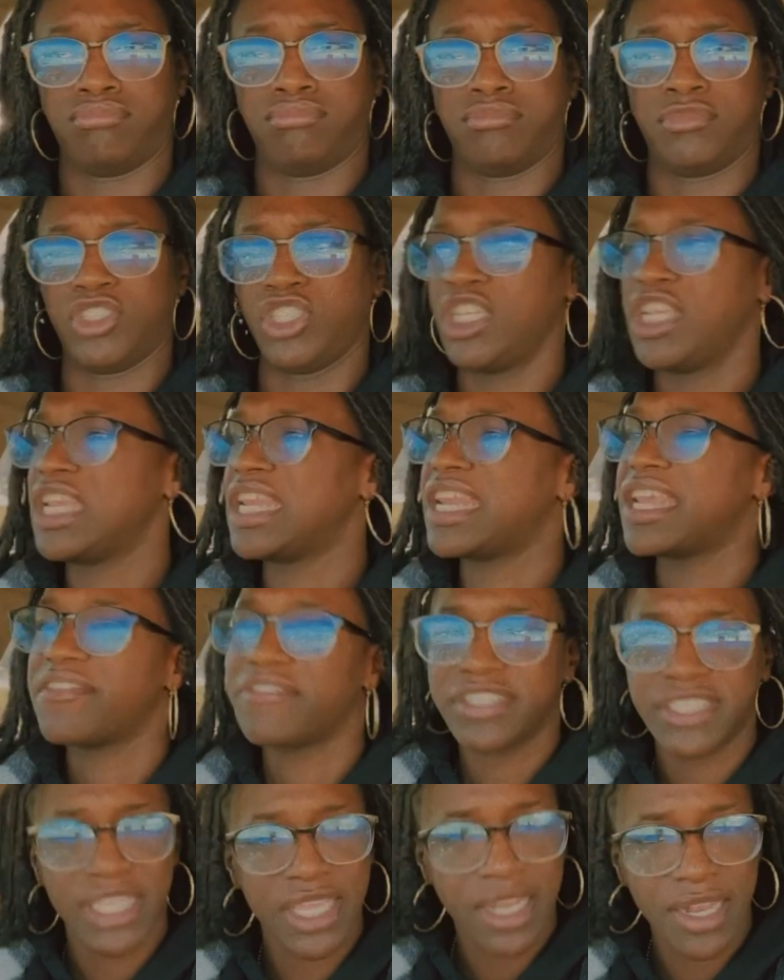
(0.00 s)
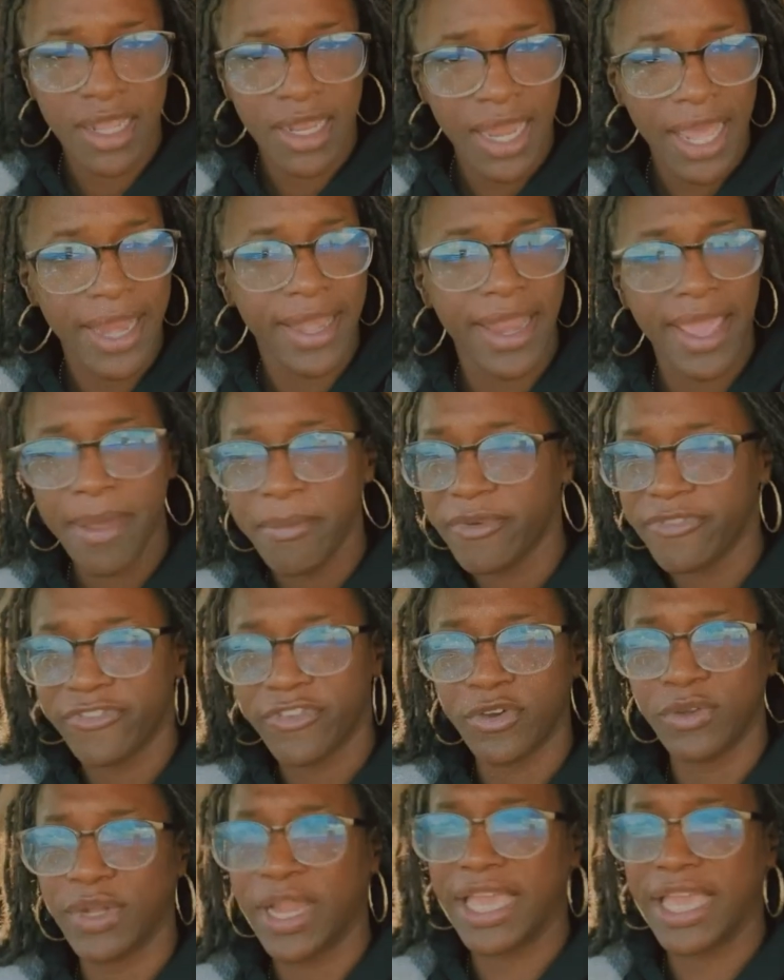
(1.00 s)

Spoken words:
She ain't never said nothing like that before.